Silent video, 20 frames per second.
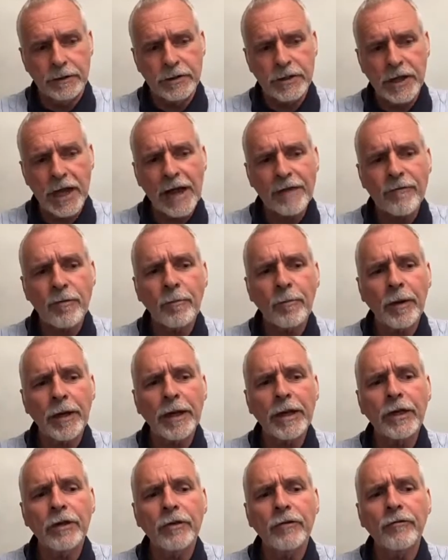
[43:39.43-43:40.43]
to have a
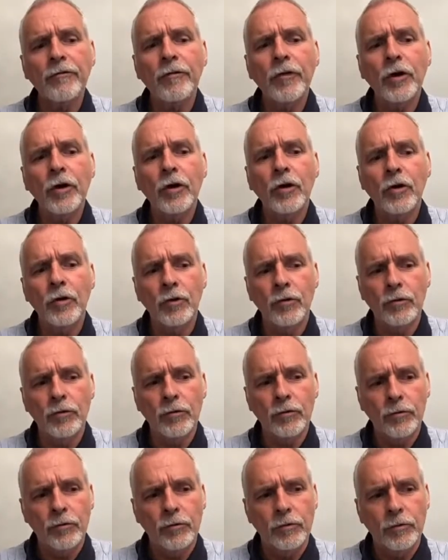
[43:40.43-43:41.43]
blinkered view
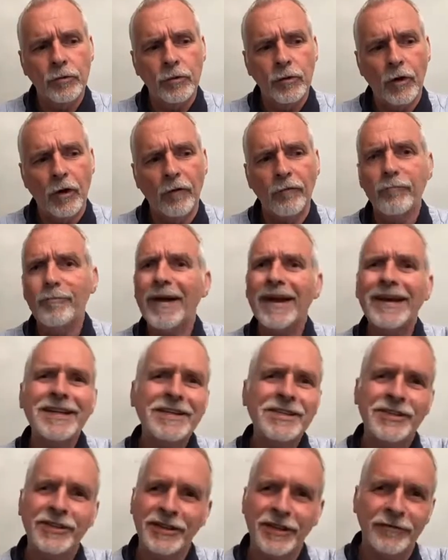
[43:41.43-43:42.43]
of
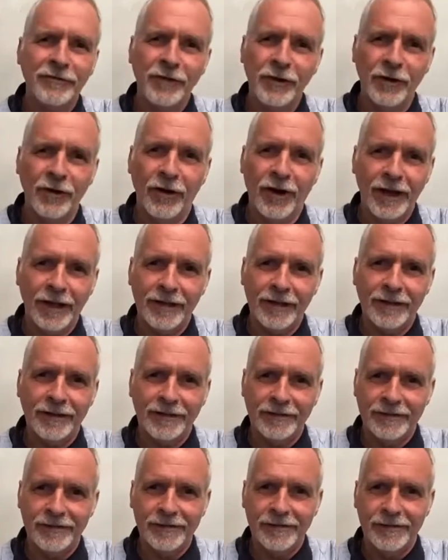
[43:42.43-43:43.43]
medicine, if you like,
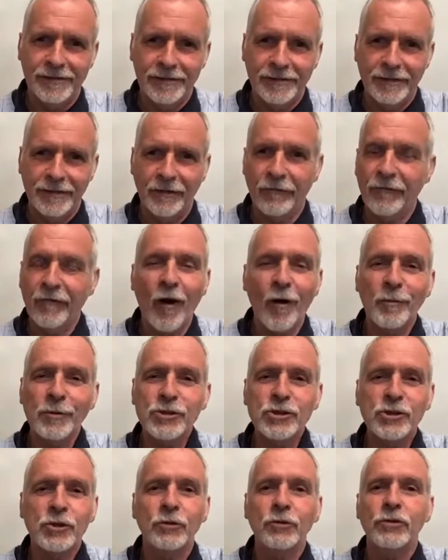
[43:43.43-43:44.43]
that
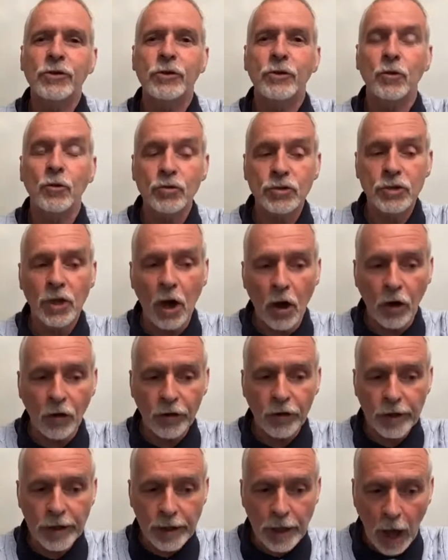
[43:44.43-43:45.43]
pharmaceuticals are
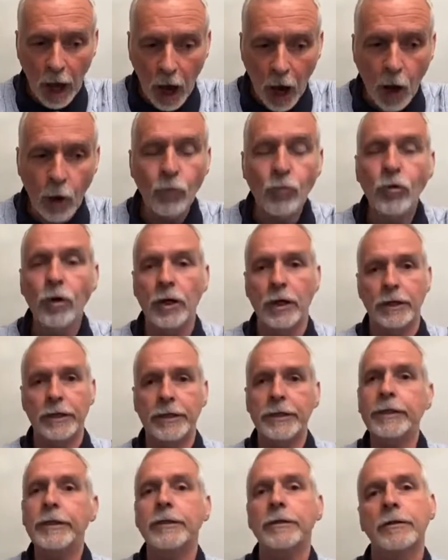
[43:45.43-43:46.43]
the
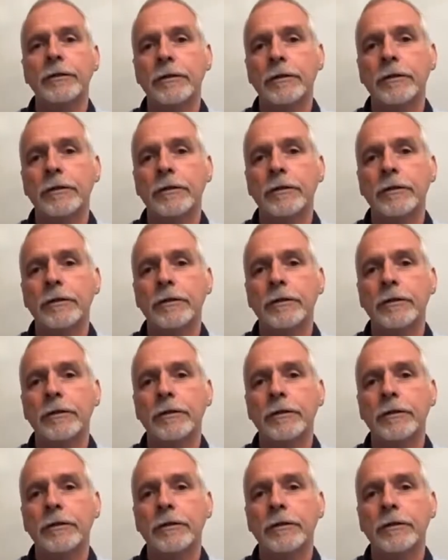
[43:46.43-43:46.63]
only